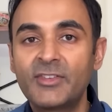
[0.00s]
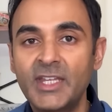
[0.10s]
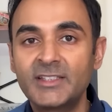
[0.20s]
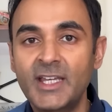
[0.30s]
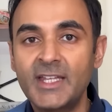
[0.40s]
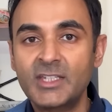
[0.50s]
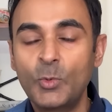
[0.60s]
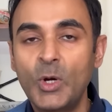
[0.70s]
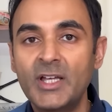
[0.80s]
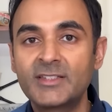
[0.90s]
Things are getting
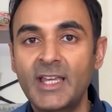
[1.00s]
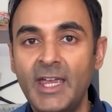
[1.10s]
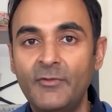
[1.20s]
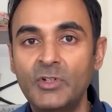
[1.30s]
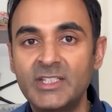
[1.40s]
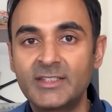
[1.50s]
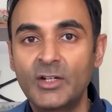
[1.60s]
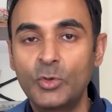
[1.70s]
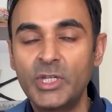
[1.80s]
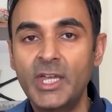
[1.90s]
worse every
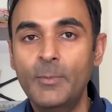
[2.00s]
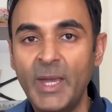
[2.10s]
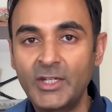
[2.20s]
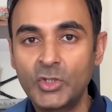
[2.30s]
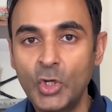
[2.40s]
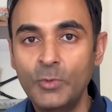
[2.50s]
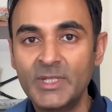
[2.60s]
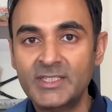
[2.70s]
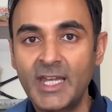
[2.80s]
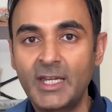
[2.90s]
single year. Make no
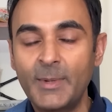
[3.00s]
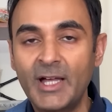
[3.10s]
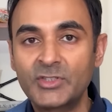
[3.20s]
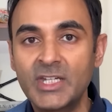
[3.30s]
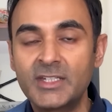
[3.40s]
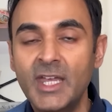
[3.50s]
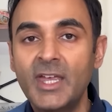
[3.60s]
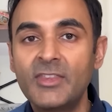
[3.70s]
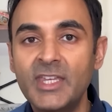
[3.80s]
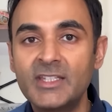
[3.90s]
mistake about it.
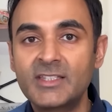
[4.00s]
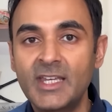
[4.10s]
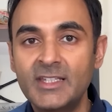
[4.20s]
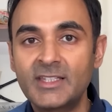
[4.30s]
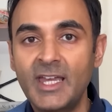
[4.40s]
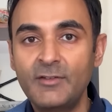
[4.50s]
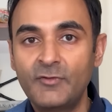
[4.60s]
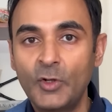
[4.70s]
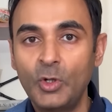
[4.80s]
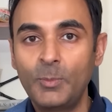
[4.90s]
This is a
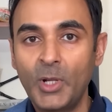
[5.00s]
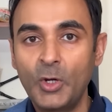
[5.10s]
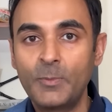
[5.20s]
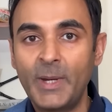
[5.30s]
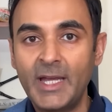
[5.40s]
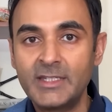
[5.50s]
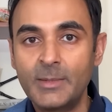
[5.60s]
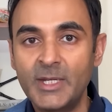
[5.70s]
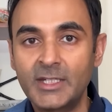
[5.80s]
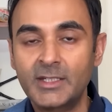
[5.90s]
full-blown
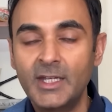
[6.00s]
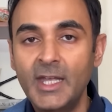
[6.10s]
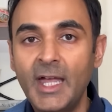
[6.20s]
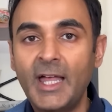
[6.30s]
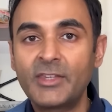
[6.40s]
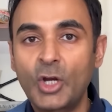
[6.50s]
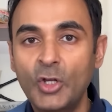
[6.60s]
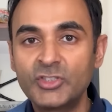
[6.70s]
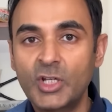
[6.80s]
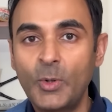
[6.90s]
pandemic. And the
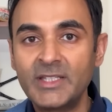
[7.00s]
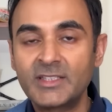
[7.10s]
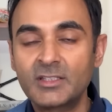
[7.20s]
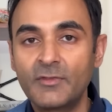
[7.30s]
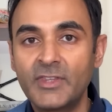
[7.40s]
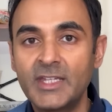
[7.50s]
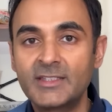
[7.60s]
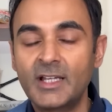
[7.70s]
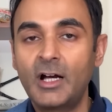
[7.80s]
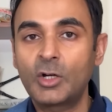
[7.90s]
consequences of this
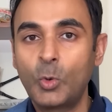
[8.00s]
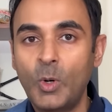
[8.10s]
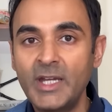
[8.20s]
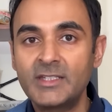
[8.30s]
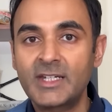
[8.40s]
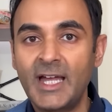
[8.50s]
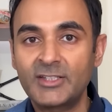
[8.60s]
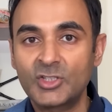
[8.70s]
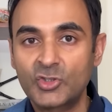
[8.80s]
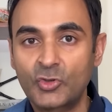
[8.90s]
are quite
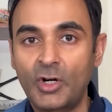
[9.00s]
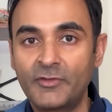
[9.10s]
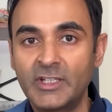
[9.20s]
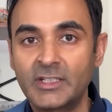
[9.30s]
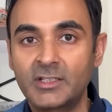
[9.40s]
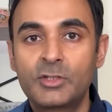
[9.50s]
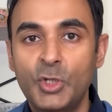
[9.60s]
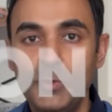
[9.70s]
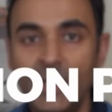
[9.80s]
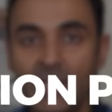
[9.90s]
catastrophic.
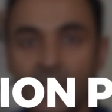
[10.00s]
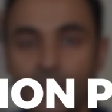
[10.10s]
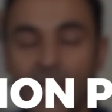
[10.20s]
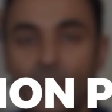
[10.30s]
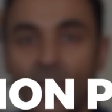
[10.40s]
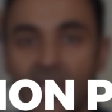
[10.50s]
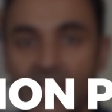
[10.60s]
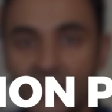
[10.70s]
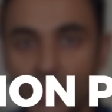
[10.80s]
2 million people, yes,